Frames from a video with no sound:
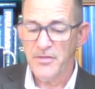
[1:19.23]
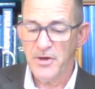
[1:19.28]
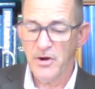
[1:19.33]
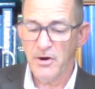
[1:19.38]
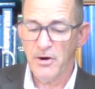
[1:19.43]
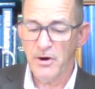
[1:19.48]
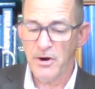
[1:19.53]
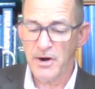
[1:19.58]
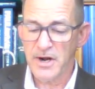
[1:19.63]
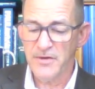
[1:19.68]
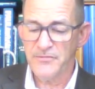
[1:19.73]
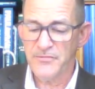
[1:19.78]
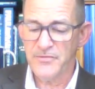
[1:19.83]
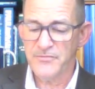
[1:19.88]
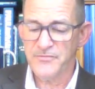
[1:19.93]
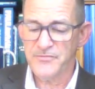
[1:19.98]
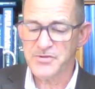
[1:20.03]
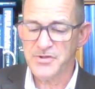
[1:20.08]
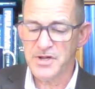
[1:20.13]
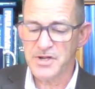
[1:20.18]
The heart
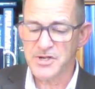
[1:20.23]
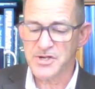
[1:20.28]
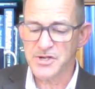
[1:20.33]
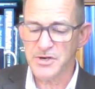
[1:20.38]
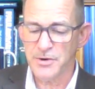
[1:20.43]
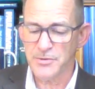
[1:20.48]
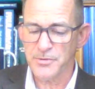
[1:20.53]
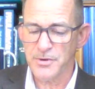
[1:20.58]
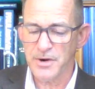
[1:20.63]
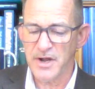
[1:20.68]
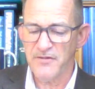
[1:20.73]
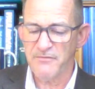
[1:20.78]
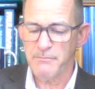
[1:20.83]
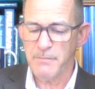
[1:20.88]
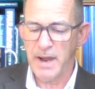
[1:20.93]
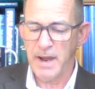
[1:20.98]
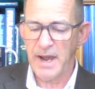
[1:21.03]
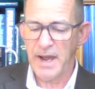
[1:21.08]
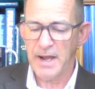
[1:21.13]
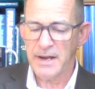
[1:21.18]
of the children
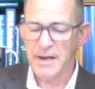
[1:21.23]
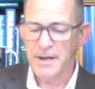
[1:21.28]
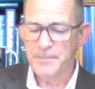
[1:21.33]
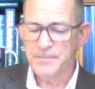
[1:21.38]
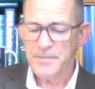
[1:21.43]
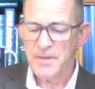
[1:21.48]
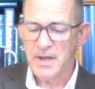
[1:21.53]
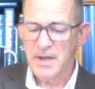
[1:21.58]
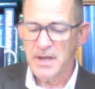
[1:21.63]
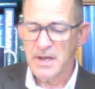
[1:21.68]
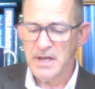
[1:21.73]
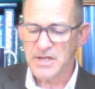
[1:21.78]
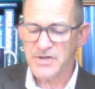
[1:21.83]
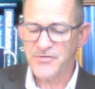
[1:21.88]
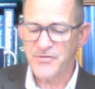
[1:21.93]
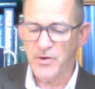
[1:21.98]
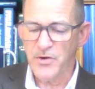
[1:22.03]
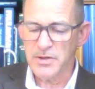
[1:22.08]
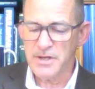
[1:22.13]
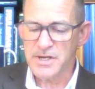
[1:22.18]
of man
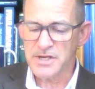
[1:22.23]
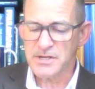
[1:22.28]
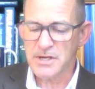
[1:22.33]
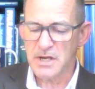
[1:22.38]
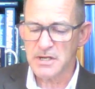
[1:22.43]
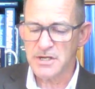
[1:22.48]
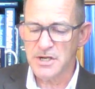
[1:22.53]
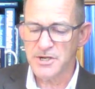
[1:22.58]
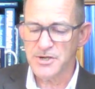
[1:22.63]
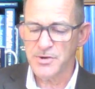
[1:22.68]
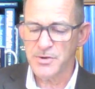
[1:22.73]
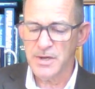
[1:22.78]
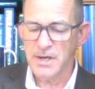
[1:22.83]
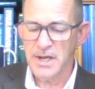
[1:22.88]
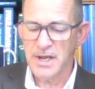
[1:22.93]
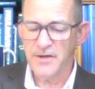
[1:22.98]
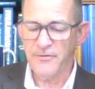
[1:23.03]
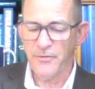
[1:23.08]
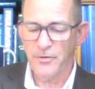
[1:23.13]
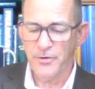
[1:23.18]
is fully set to do
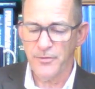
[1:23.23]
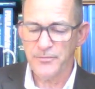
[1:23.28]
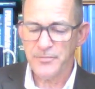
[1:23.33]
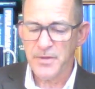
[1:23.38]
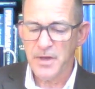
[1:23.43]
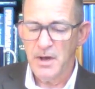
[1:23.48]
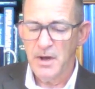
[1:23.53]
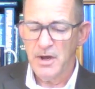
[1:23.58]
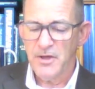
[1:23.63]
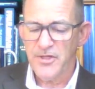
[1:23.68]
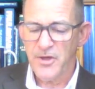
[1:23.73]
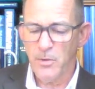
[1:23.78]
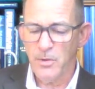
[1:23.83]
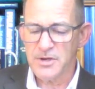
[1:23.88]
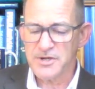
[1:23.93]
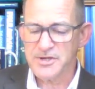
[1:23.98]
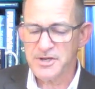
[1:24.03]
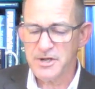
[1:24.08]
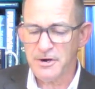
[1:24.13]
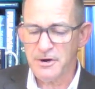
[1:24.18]
evil.
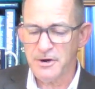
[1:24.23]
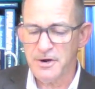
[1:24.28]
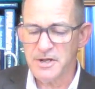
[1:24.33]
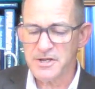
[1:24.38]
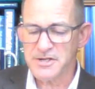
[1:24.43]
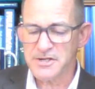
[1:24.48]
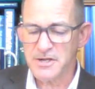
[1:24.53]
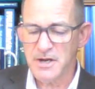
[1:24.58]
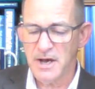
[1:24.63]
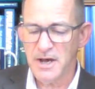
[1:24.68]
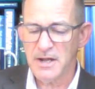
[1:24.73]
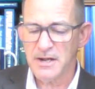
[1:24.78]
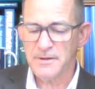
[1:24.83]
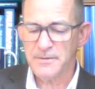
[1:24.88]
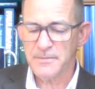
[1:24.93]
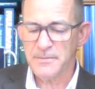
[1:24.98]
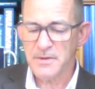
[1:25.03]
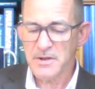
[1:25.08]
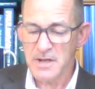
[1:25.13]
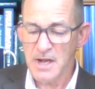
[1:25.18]
Though a sinner
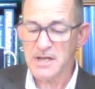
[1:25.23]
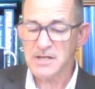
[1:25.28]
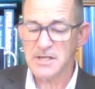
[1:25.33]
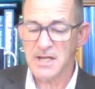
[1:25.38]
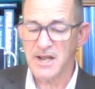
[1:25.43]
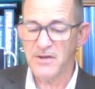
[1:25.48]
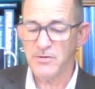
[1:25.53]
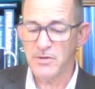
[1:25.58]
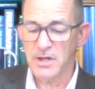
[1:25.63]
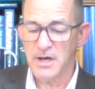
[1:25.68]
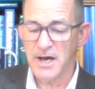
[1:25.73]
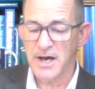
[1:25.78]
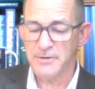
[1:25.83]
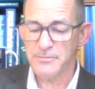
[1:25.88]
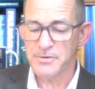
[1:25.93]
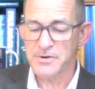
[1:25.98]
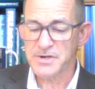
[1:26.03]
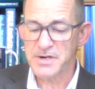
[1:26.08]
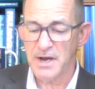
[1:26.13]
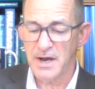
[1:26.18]
does evil
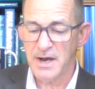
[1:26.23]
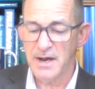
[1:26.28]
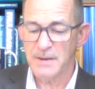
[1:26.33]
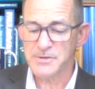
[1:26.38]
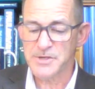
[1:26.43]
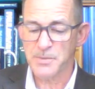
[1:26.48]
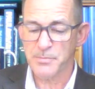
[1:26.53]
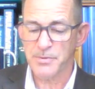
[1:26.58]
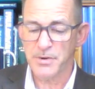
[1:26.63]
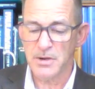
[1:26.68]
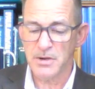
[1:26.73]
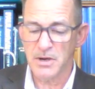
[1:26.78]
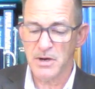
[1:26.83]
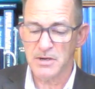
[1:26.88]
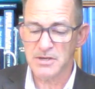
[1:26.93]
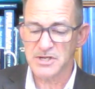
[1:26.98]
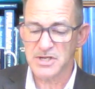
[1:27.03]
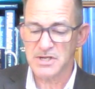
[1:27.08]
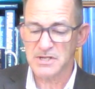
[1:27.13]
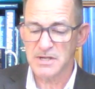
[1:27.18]
100 times and
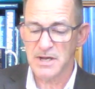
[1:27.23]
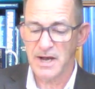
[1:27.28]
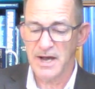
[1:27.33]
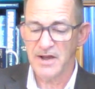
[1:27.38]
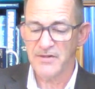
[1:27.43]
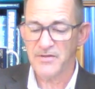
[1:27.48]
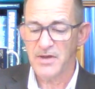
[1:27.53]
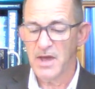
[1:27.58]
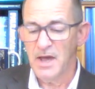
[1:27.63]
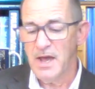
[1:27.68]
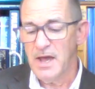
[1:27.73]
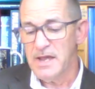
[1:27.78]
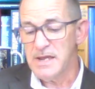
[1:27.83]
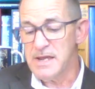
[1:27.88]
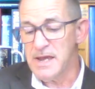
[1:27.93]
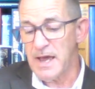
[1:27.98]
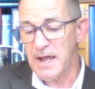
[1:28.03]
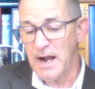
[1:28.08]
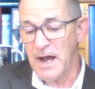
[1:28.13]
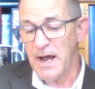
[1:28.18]
prolongs his life,
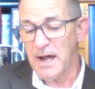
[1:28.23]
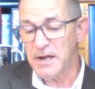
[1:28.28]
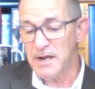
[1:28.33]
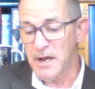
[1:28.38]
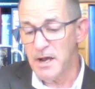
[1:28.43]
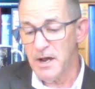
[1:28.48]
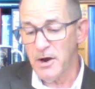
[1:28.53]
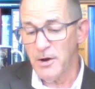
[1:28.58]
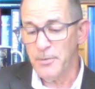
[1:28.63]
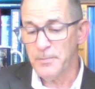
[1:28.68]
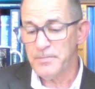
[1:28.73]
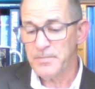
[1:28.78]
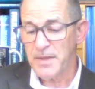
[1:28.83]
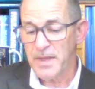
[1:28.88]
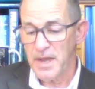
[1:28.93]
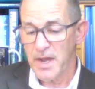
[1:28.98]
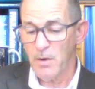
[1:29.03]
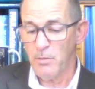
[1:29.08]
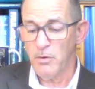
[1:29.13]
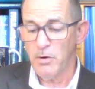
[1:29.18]
yet I know
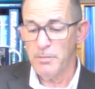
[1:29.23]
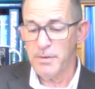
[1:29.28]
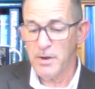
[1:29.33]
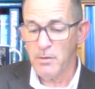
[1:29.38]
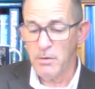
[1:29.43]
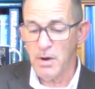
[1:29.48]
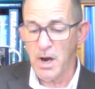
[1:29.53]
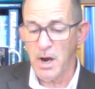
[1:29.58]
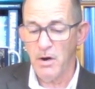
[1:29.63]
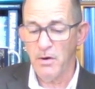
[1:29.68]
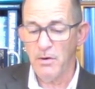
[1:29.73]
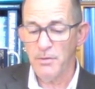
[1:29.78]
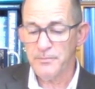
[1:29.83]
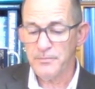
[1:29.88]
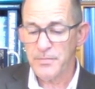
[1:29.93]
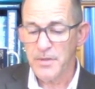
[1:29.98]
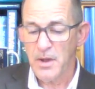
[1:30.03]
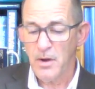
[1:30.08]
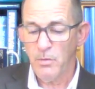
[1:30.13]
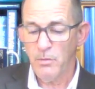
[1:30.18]
it will be well
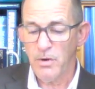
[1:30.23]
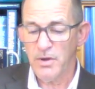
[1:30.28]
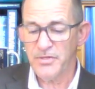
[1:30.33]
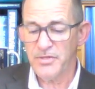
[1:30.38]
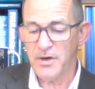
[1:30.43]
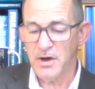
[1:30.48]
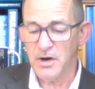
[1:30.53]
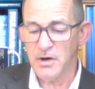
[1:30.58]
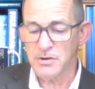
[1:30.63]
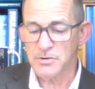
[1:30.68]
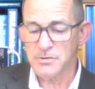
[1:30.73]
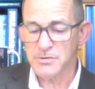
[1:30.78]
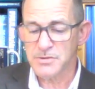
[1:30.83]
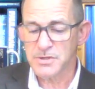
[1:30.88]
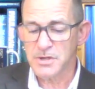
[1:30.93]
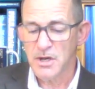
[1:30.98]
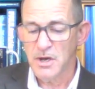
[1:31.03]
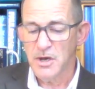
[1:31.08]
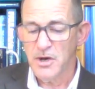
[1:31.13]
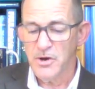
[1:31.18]
with
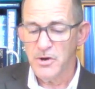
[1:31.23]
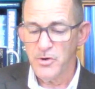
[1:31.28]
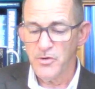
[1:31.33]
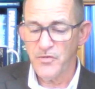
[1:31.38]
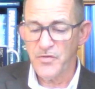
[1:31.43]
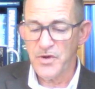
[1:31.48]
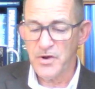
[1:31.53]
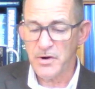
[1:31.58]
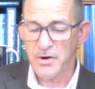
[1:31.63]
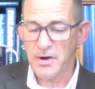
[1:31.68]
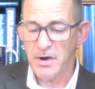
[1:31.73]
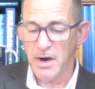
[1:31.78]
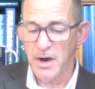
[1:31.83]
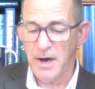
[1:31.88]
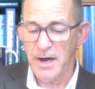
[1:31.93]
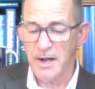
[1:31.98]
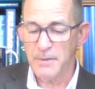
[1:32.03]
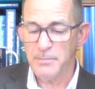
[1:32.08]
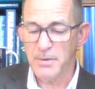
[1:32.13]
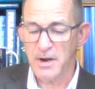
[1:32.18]
those who fear
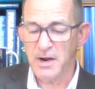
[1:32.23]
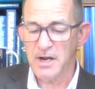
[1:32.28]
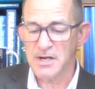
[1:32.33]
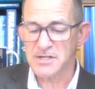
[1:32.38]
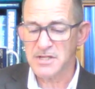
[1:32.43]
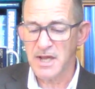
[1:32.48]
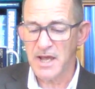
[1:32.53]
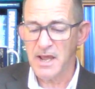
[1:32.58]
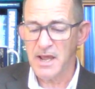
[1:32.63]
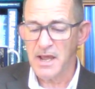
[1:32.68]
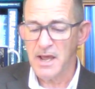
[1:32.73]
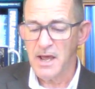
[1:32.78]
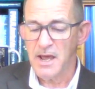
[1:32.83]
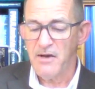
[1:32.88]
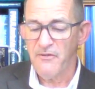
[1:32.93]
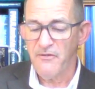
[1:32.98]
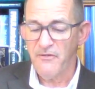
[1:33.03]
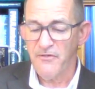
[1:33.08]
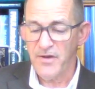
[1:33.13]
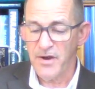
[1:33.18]
God, because they
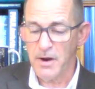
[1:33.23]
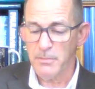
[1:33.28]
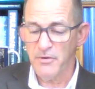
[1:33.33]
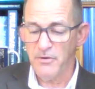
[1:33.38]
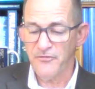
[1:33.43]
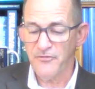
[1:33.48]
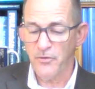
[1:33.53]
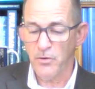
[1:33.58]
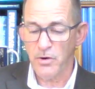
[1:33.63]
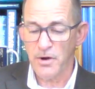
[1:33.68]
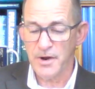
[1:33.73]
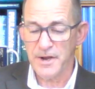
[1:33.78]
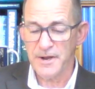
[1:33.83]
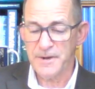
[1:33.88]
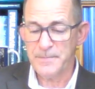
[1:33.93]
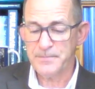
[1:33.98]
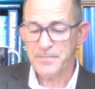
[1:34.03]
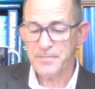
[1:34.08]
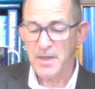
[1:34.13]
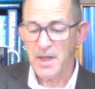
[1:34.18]
fear before
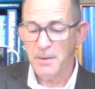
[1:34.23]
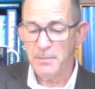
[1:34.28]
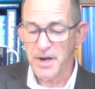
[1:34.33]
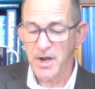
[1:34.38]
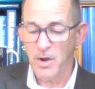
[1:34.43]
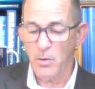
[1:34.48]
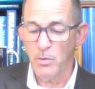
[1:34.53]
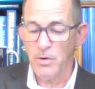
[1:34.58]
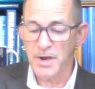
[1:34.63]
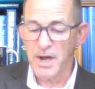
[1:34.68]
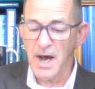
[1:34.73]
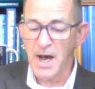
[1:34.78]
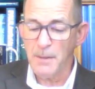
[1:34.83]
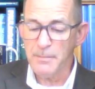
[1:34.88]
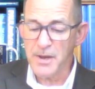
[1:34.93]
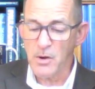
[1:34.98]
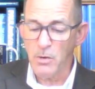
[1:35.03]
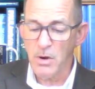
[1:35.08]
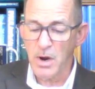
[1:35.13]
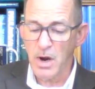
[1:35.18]
him. But it will
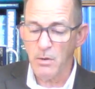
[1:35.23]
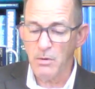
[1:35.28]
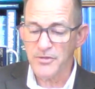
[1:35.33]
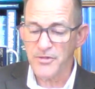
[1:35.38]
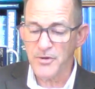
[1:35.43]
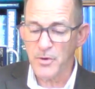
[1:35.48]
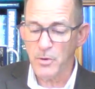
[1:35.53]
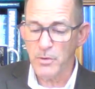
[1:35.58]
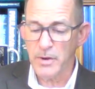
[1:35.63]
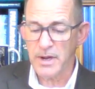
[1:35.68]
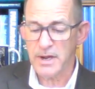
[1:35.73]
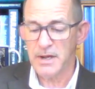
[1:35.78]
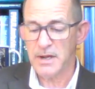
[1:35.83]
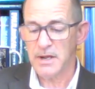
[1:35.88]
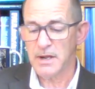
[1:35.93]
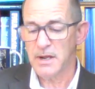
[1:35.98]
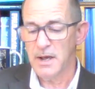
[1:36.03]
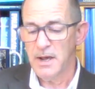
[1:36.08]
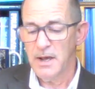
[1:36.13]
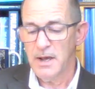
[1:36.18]
not be well with the
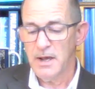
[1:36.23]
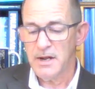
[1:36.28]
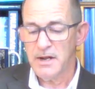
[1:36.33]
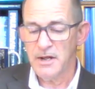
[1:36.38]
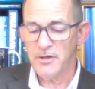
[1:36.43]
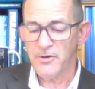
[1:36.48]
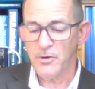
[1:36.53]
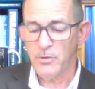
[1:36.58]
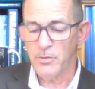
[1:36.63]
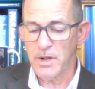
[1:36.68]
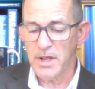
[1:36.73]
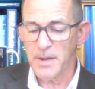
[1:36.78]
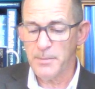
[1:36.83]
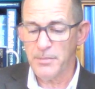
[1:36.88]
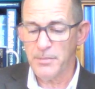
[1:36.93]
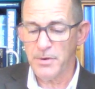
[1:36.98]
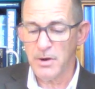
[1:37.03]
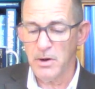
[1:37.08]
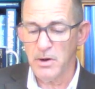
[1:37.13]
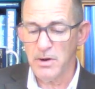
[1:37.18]
wicked, neither will
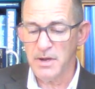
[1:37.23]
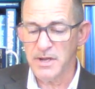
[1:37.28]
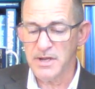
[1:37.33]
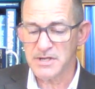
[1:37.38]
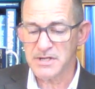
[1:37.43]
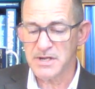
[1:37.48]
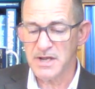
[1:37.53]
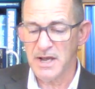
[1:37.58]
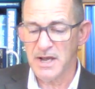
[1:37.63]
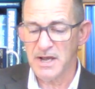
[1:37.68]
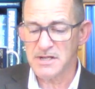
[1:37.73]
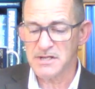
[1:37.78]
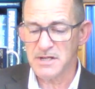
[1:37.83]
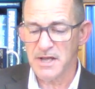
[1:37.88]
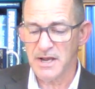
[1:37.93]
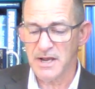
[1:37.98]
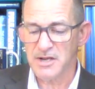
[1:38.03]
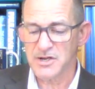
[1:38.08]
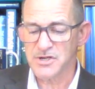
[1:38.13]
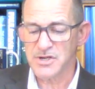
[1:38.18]
he prolong his
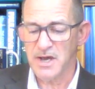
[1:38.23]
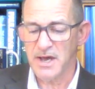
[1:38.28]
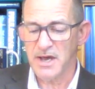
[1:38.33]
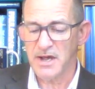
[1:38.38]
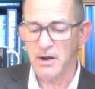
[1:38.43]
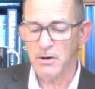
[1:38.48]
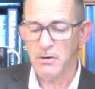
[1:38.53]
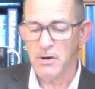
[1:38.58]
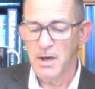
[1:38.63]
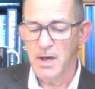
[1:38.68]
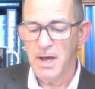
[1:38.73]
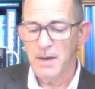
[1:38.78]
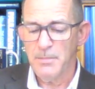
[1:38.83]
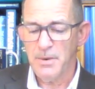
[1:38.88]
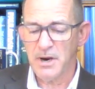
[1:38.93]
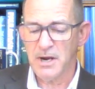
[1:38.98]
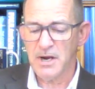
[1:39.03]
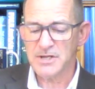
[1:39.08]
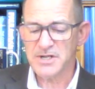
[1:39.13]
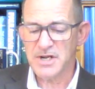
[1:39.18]
days like a shadow,
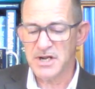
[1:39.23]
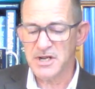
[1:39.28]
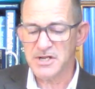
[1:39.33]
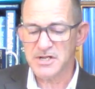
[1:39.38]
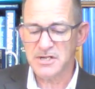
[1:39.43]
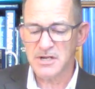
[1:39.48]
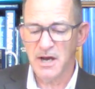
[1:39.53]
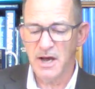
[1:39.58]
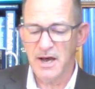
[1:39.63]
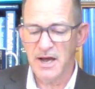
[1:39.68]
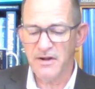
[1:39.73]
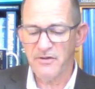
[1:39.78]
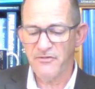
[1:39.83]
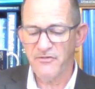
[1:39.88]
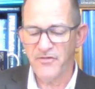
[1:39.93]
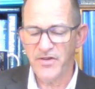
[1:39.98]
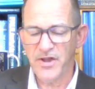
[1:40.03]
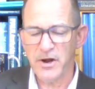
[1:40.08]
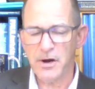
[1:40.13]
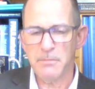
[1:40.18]
because he does
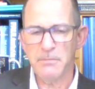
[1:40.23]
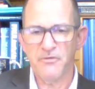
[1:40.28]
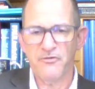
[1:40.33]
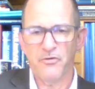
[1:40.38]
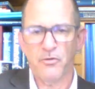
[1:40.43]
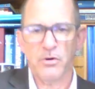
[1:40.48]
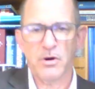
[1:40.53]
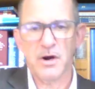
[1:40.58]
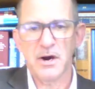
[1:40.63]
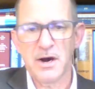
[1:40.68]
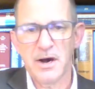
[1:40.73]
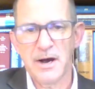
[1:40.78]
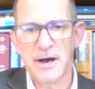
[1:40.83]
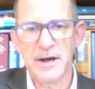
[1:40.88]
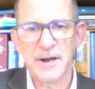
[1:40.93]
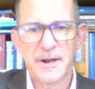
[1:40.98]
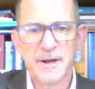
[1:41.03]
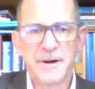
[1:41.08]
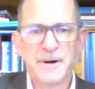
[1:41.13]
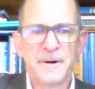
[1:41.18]
not fear before
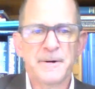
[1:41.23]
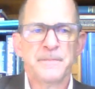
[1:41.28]
God.